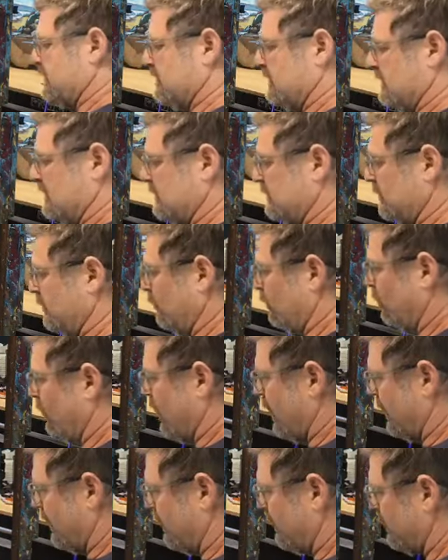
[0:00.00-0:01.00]
it into the
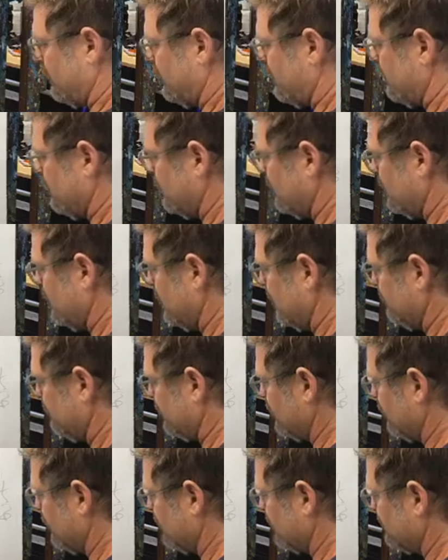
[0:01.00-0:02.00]
water, I'm
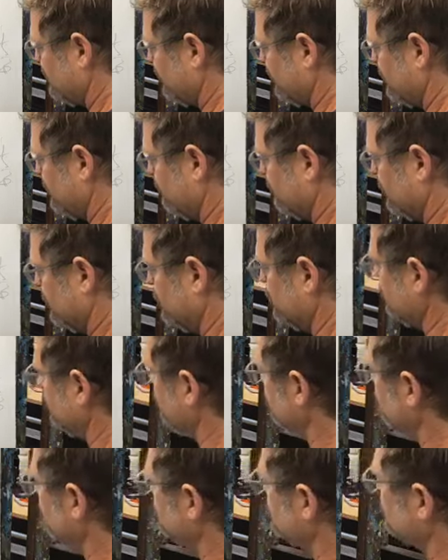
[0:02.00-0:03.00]
going for the
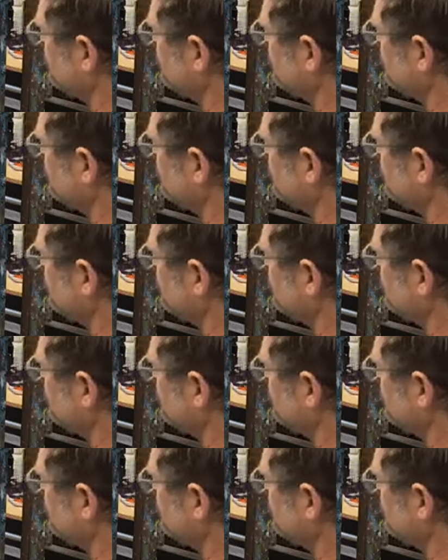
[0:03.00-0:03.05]
blue,